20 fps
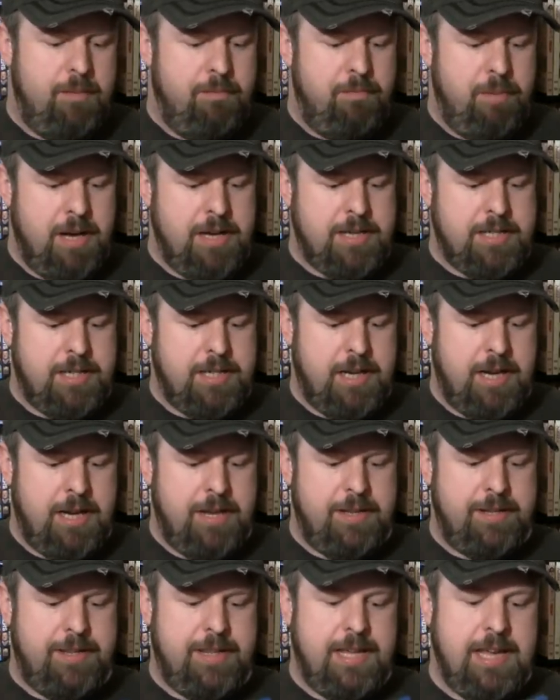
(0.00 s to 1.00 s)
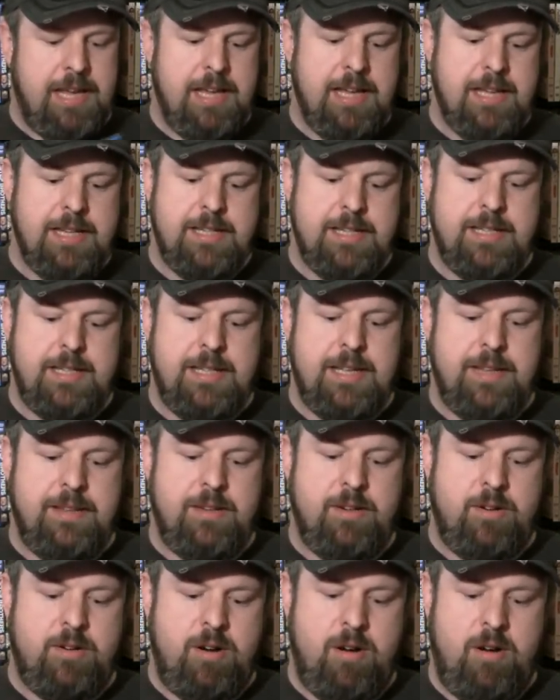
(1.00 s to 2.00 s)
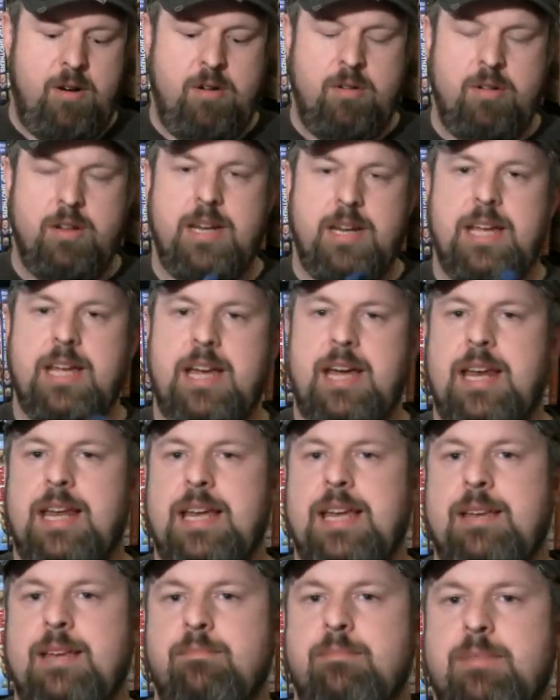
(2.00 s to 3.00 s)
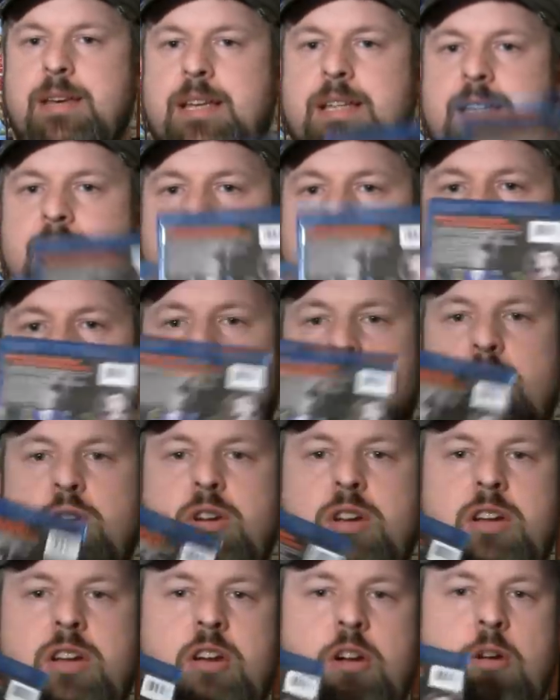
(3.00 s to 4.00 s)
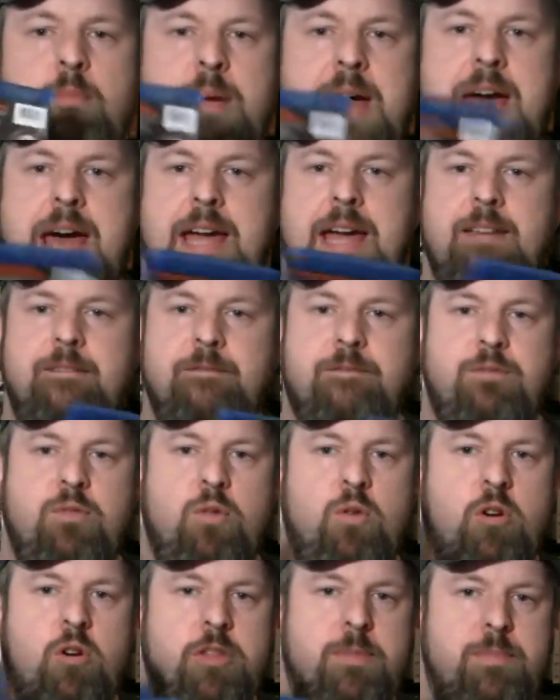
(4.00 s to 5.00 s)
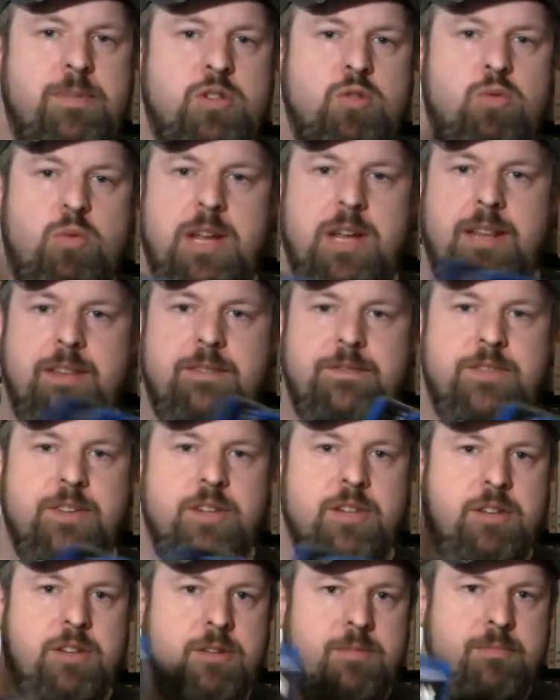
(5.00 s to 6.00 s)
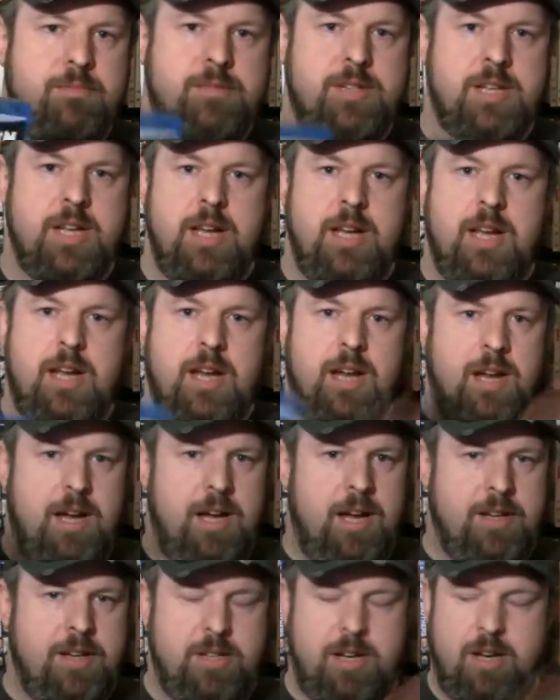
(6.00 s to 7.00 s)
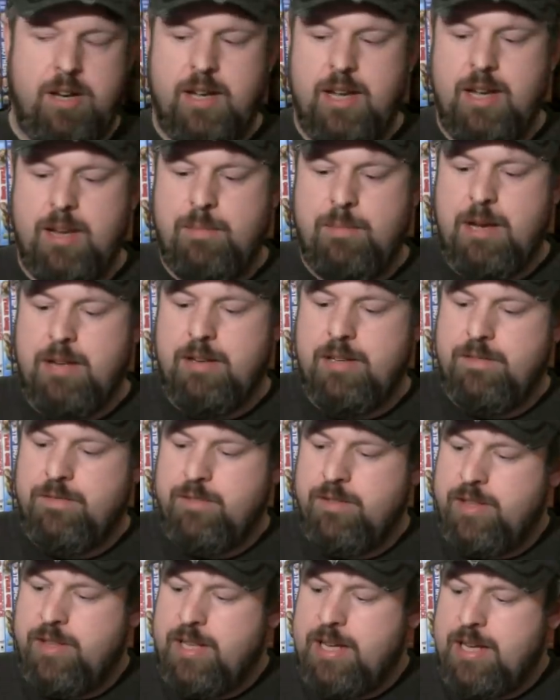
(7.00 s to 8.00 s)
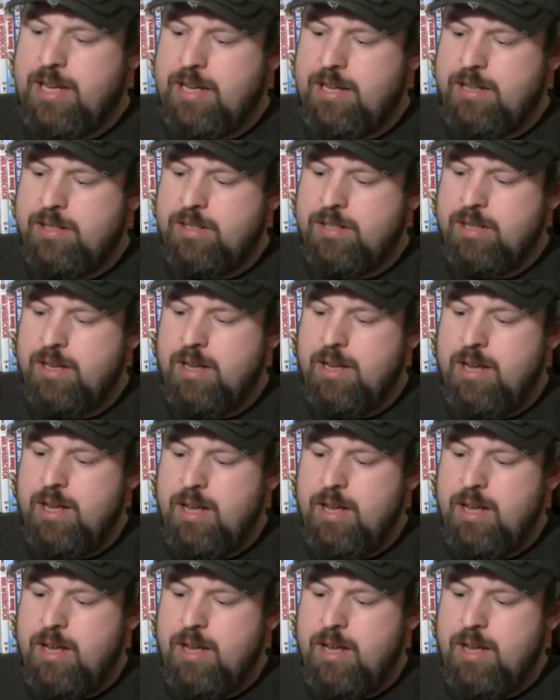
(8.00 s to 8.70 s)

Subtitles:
But the thing is that they're all going to kind of get mixed up. We're going to go back and forth between the films, talking about different things.